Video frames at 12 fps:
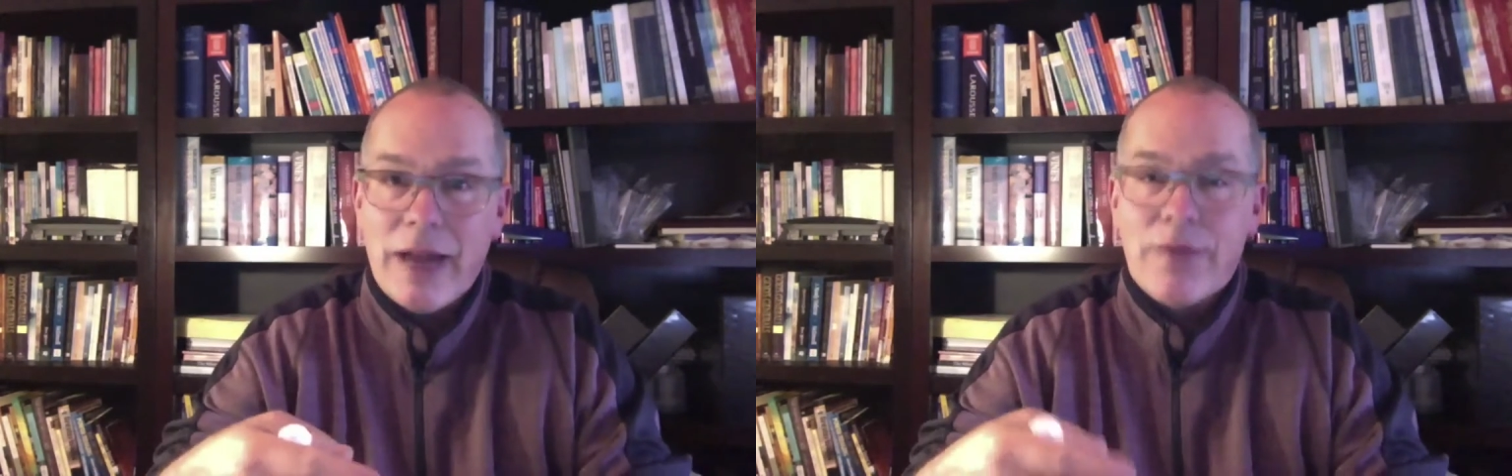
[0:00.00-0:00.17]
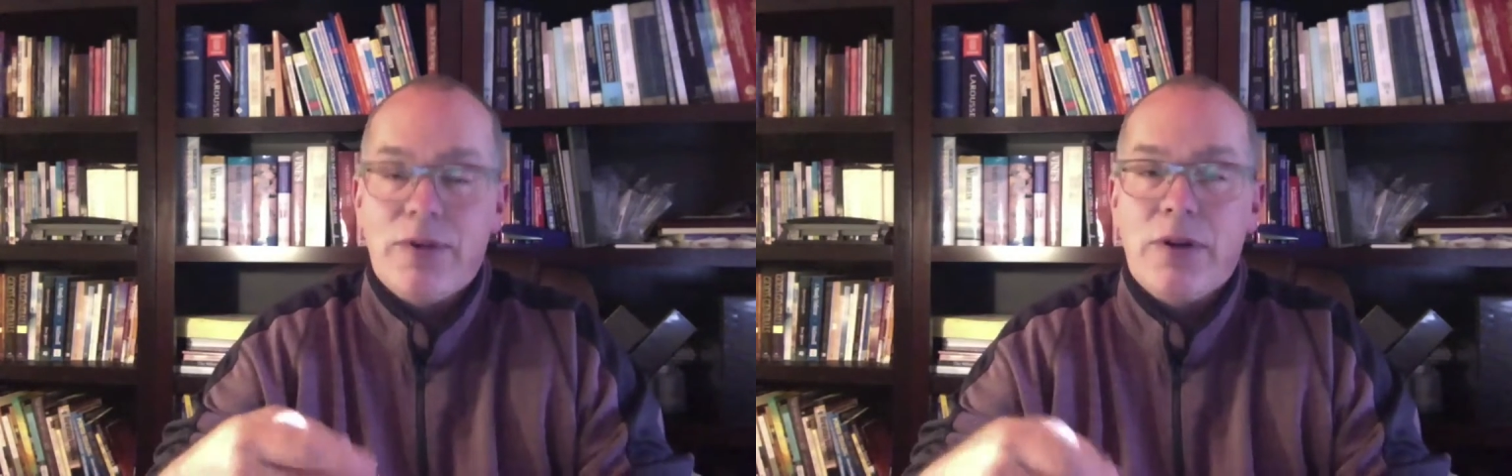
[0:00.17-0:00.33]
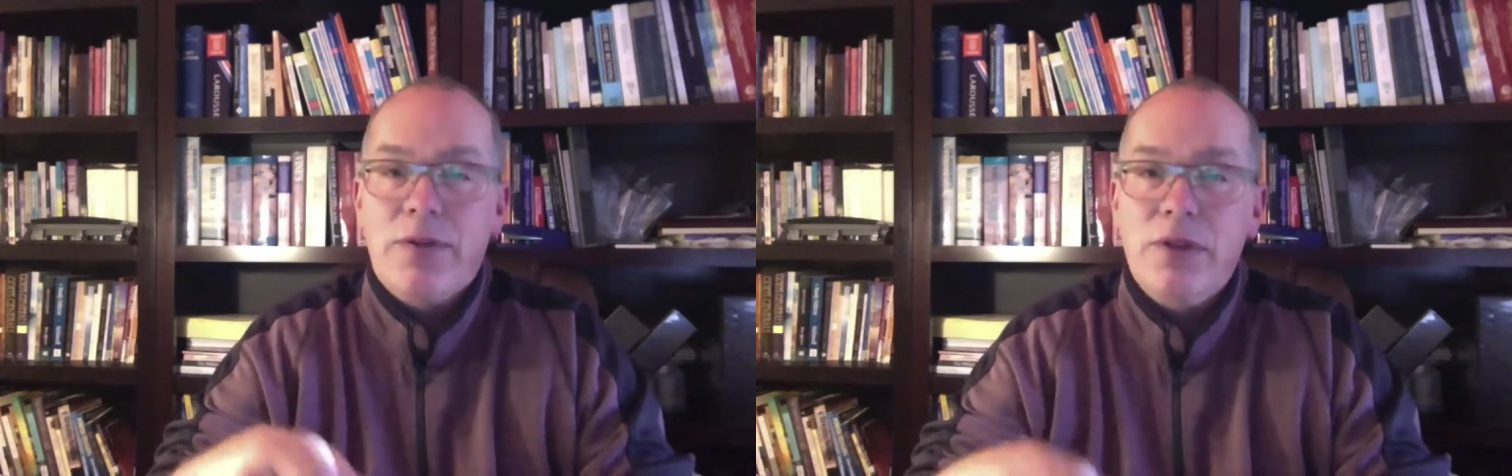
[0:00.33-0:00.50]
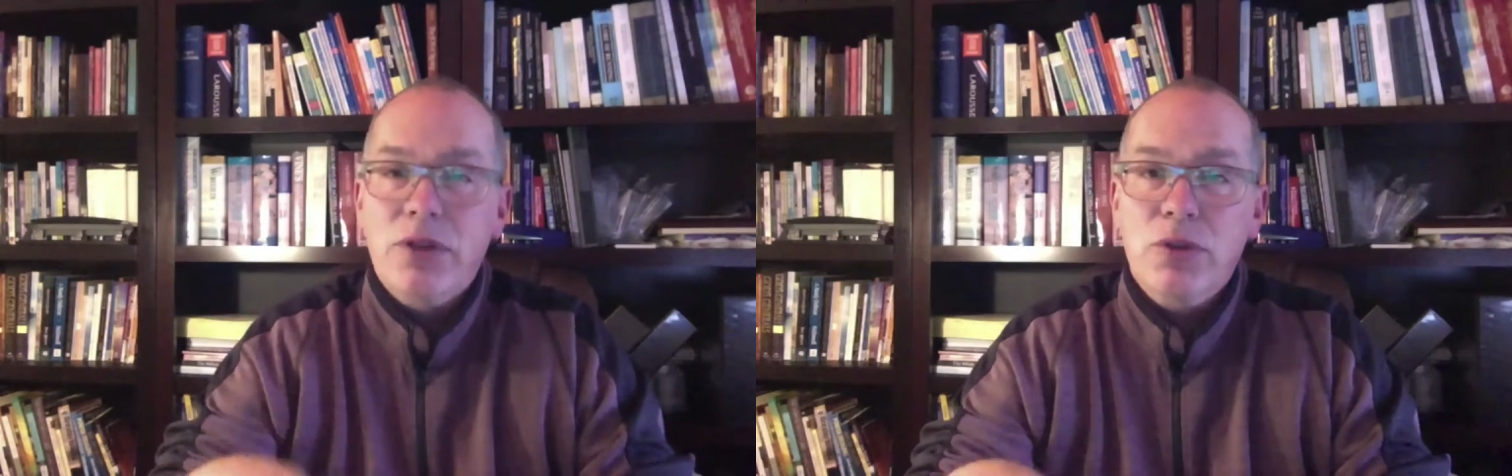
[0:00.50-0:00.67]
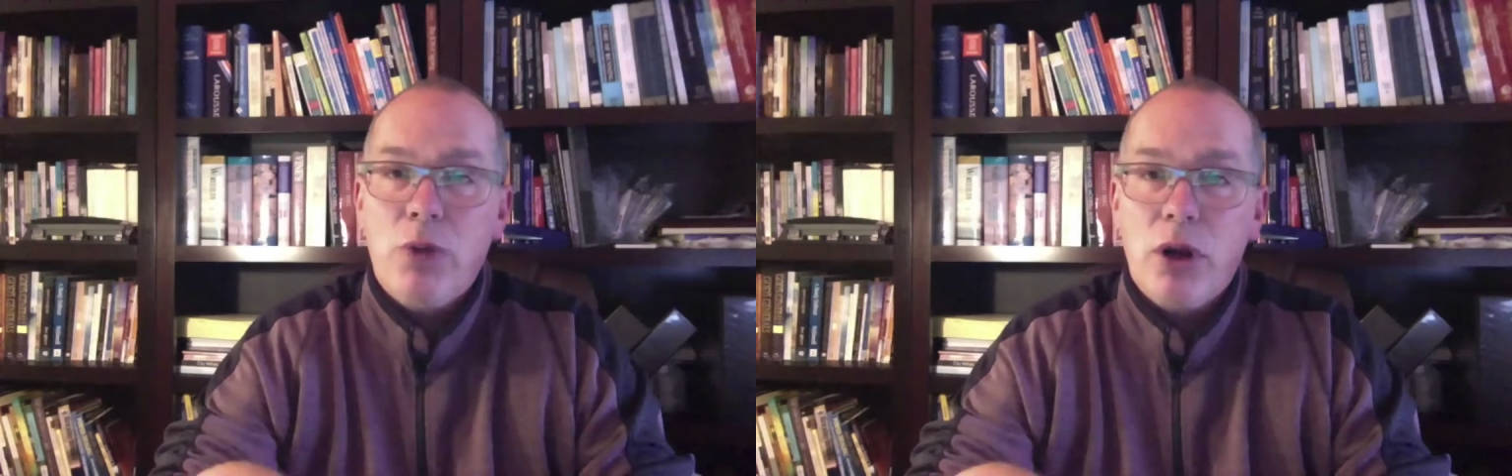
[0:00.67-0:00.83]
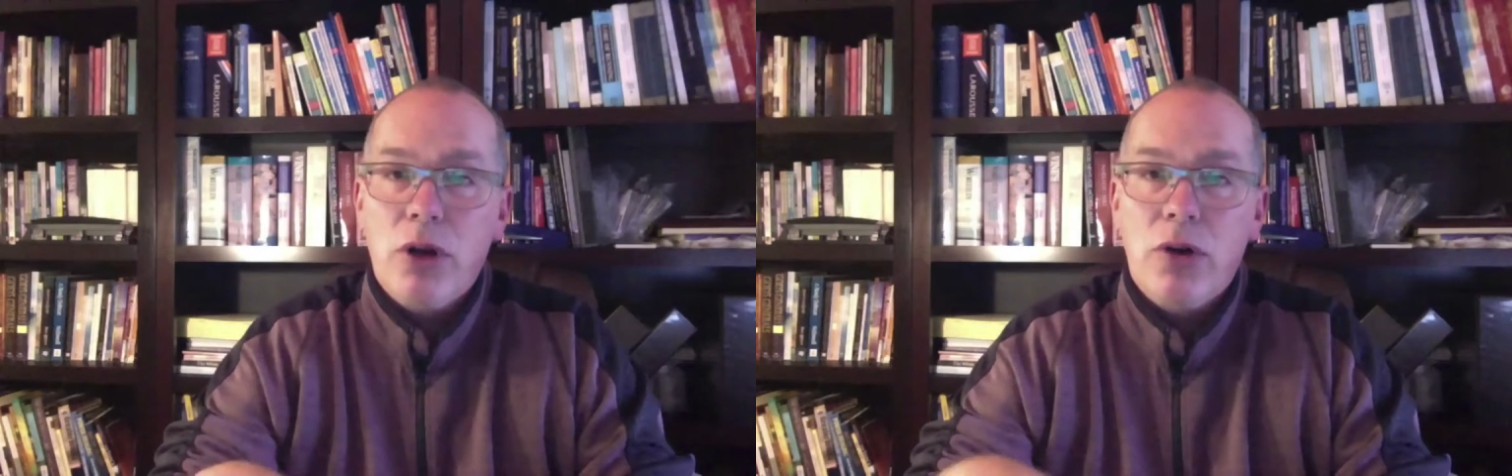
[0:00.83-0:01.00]
effort of the
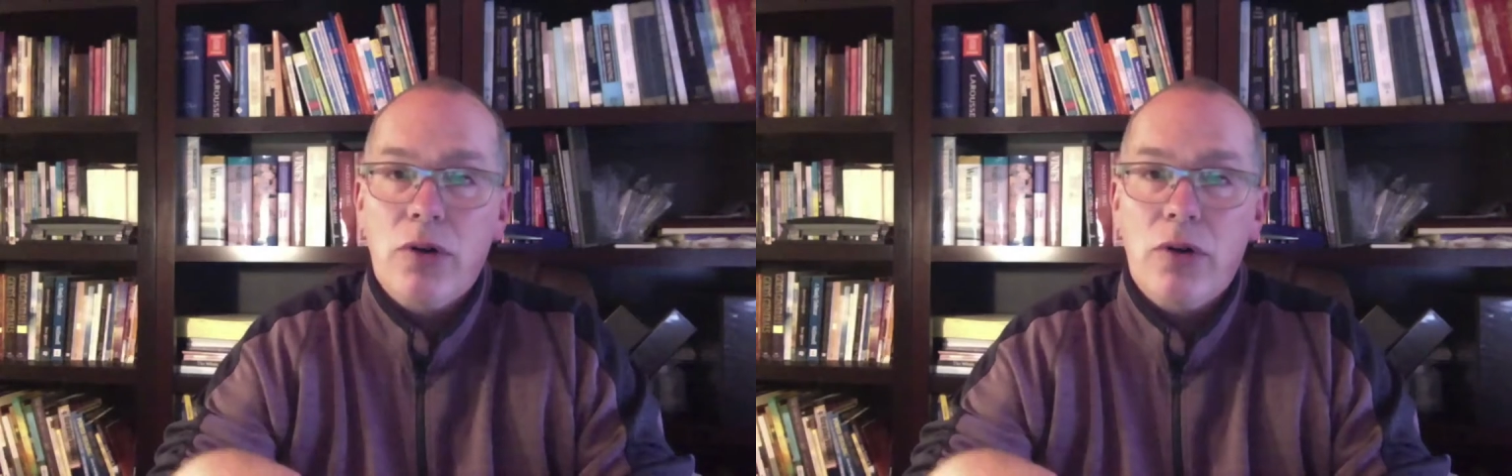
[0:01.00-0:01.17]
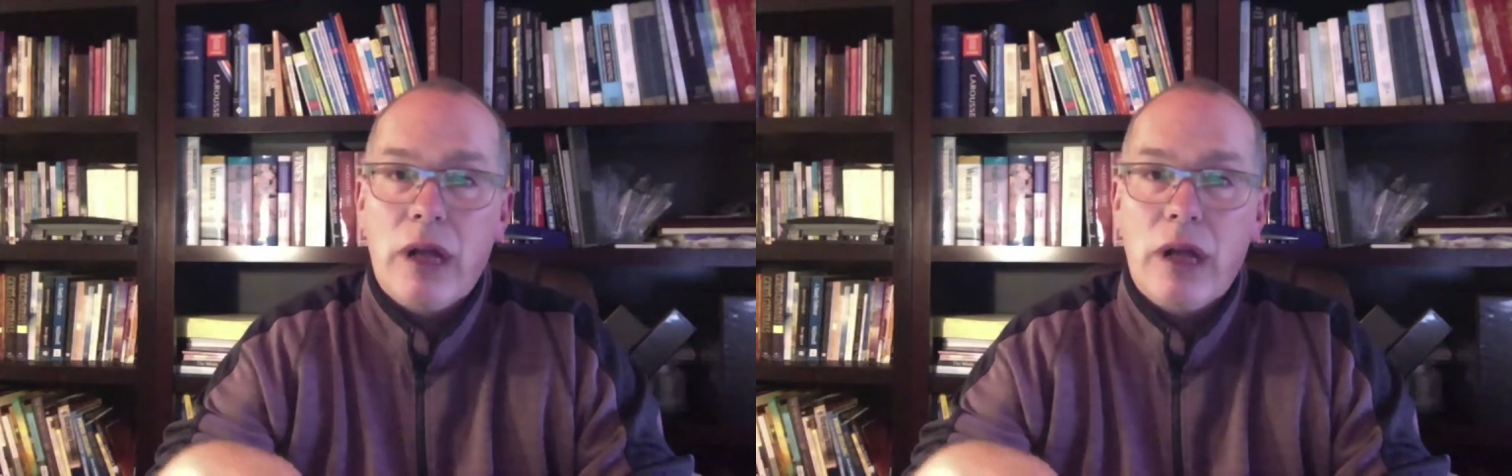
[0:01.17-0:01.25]
swallow,